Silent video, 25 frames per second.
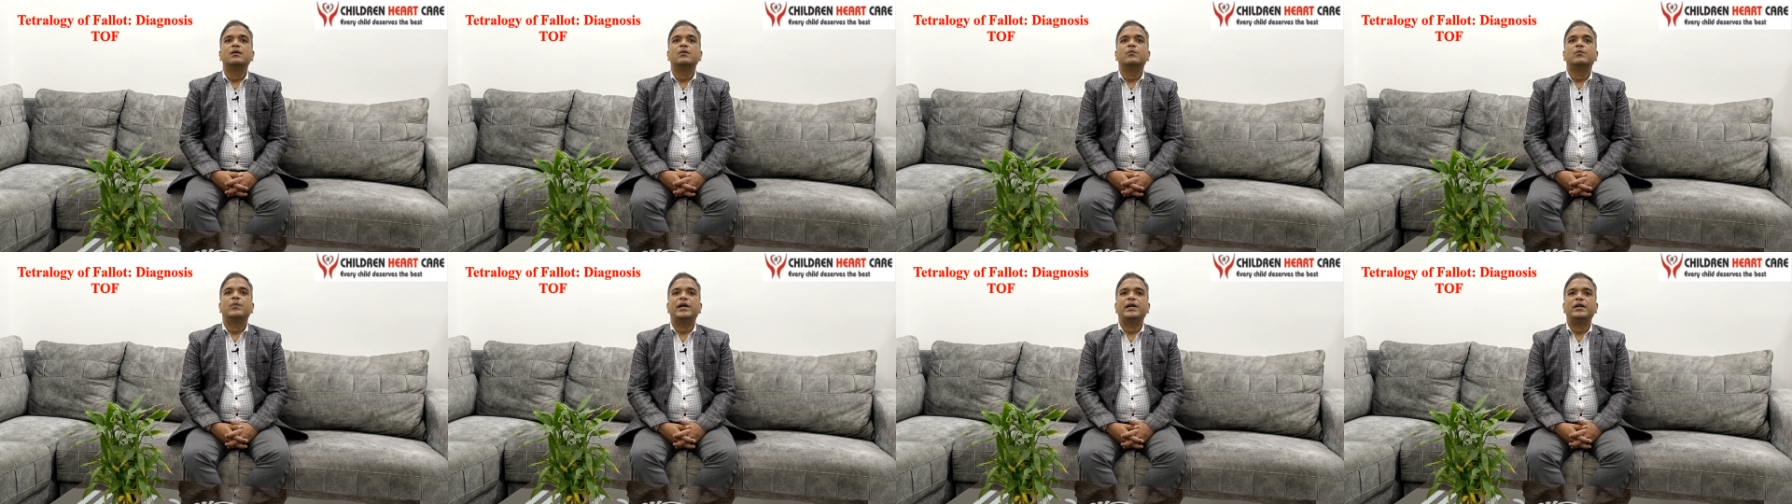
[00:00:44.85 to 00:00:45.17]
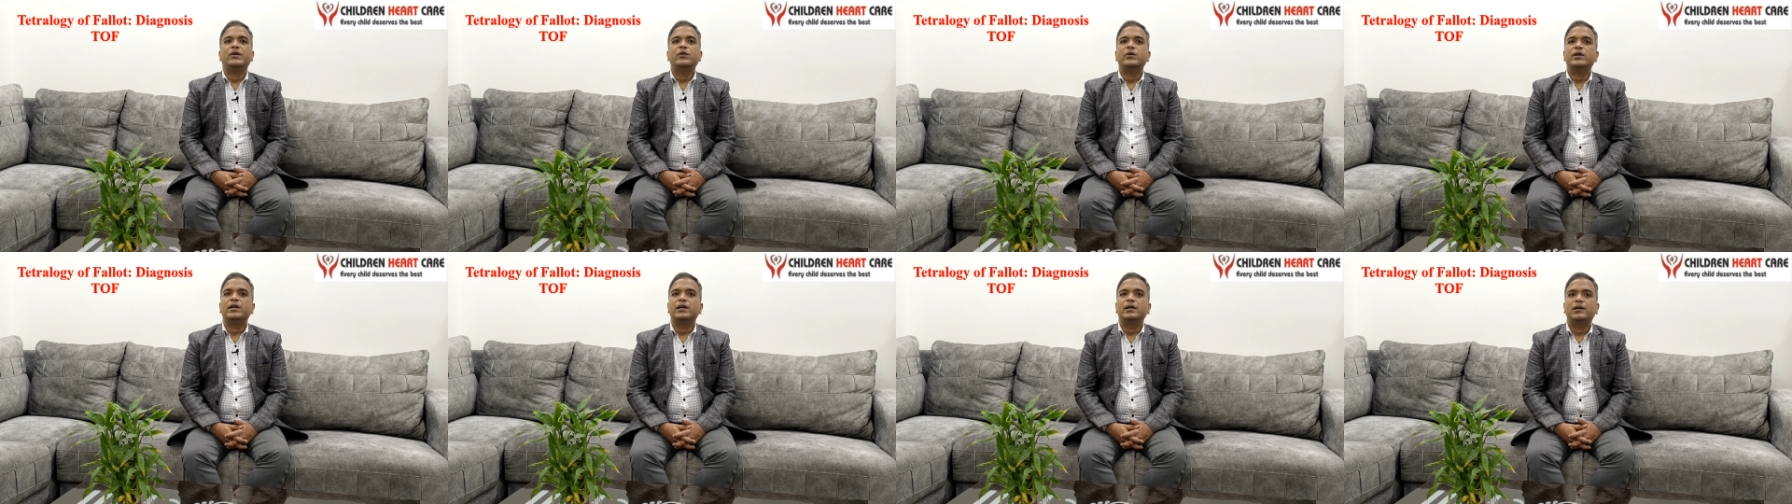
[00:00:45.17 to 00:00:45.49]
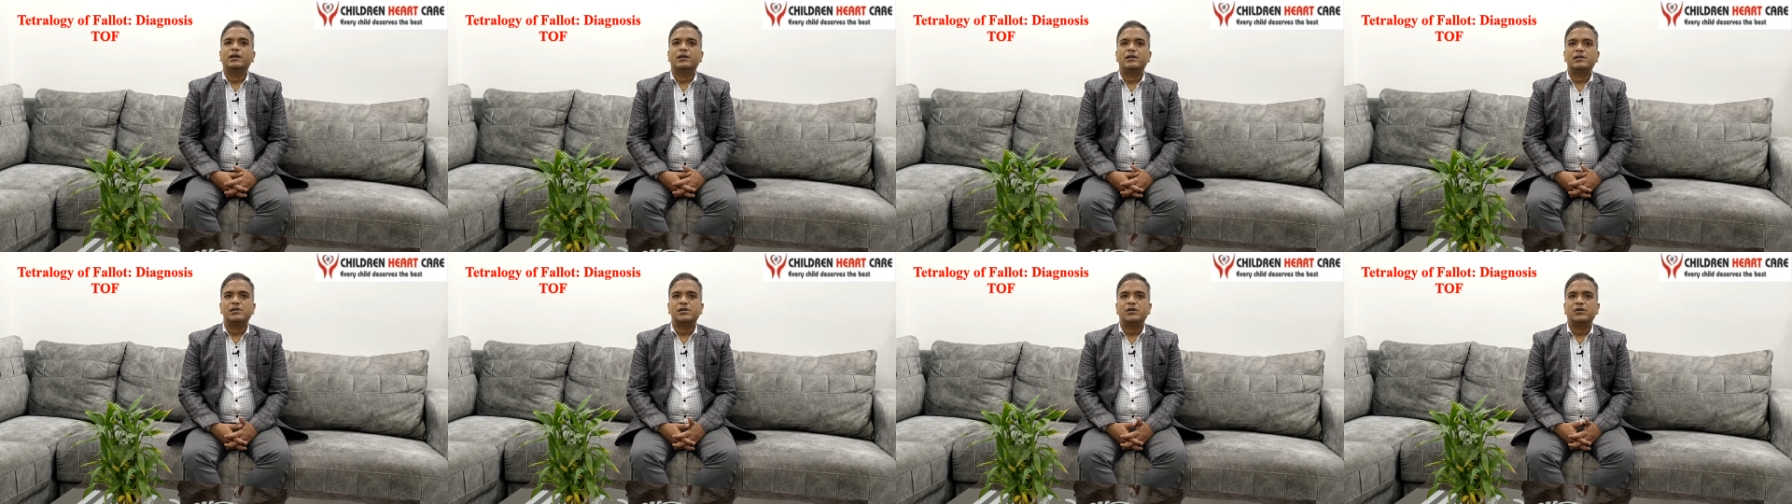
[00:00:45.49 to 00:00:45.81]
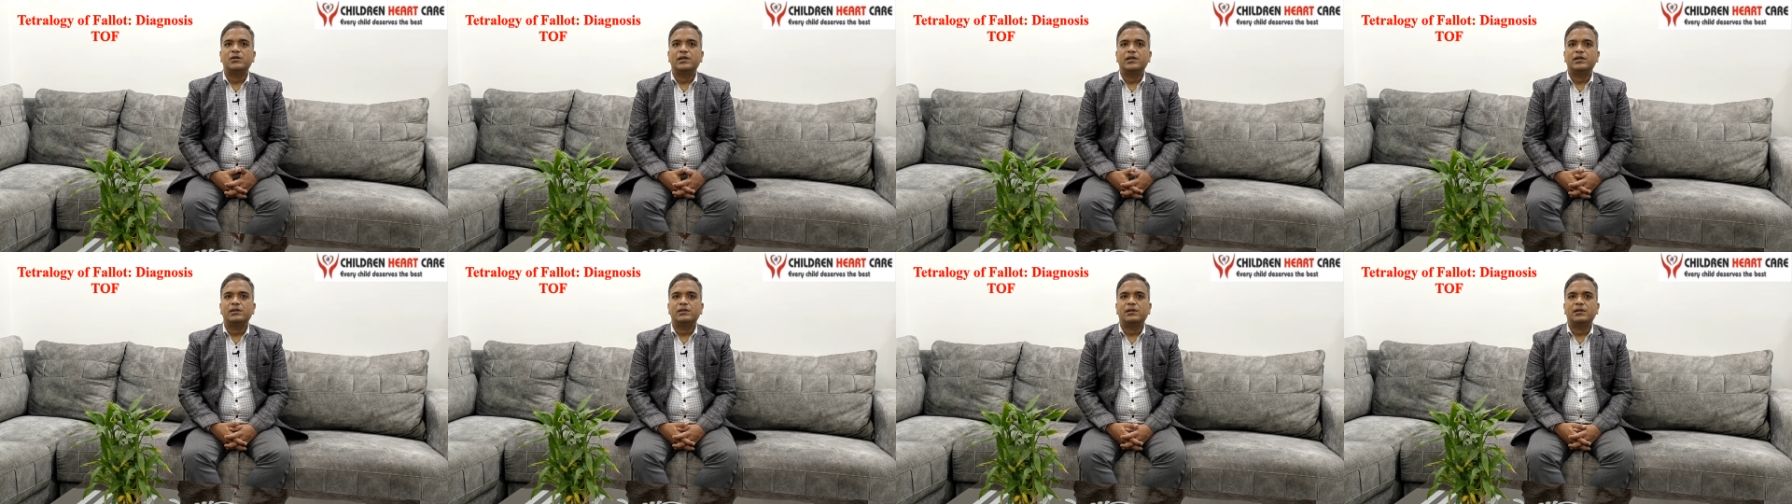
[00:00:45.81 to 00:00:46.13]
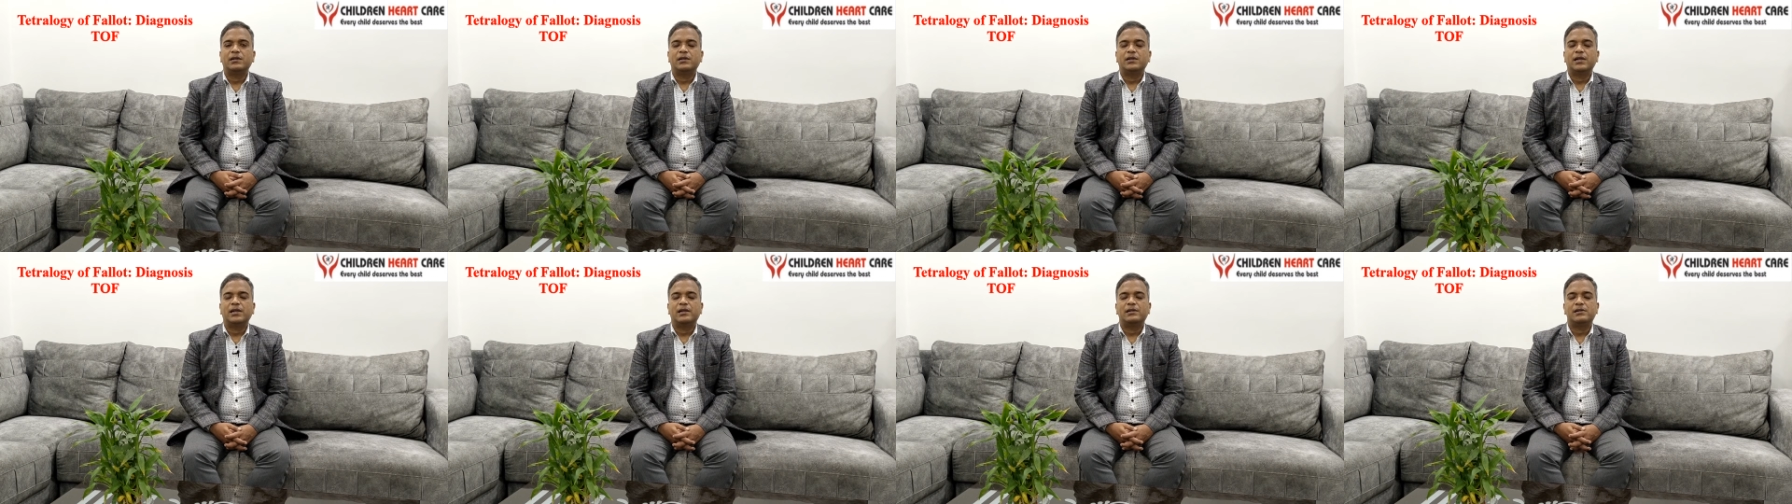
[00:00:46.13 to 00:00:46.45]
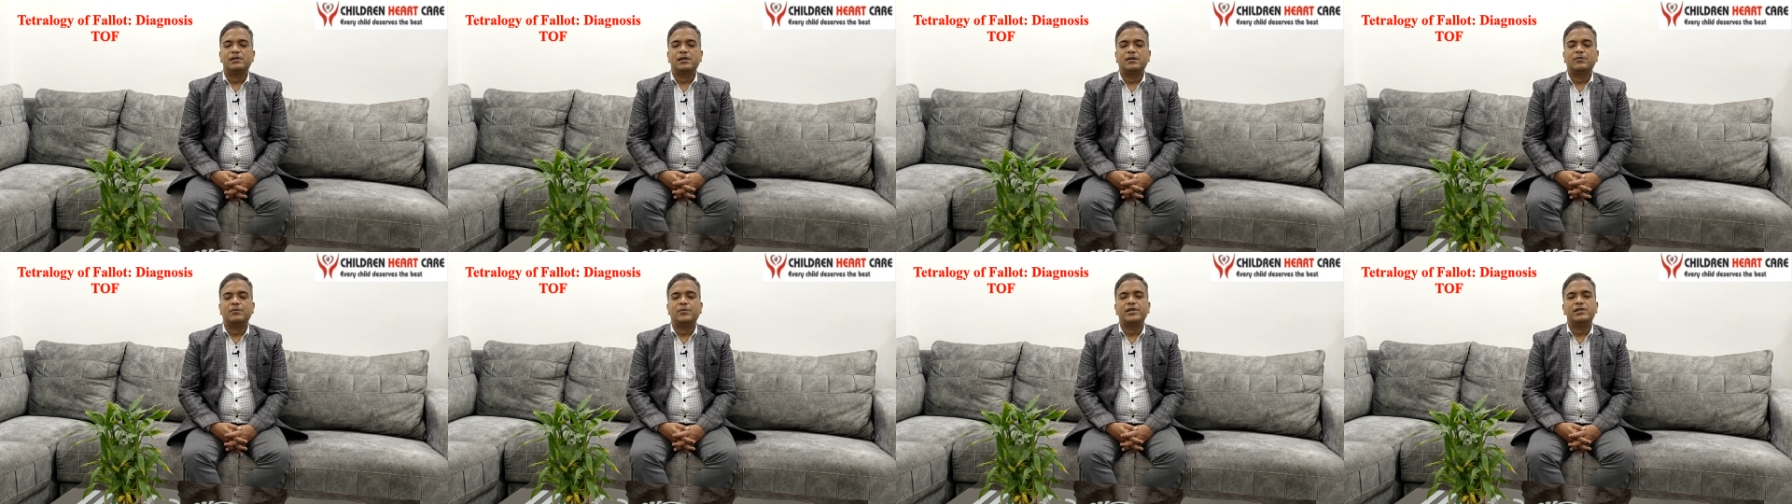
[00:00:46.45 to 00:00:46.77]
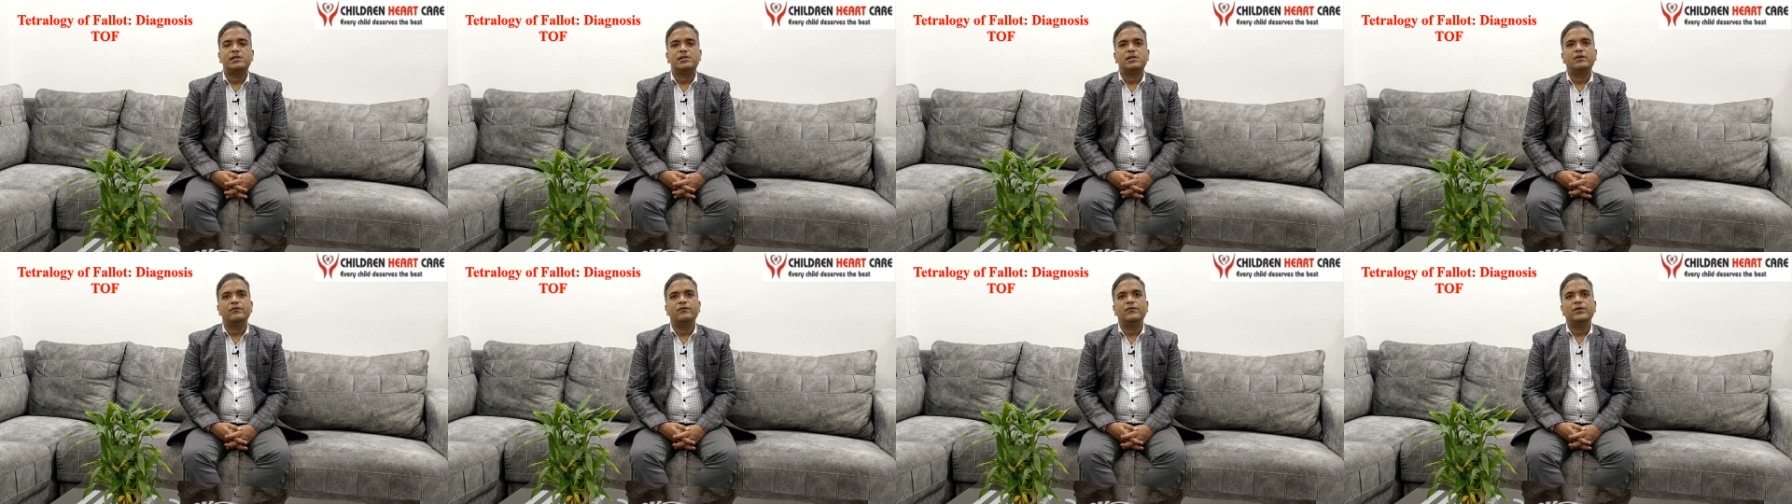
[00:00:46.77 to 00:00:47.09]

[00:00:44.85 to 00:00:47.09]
By doing ultrasound examination,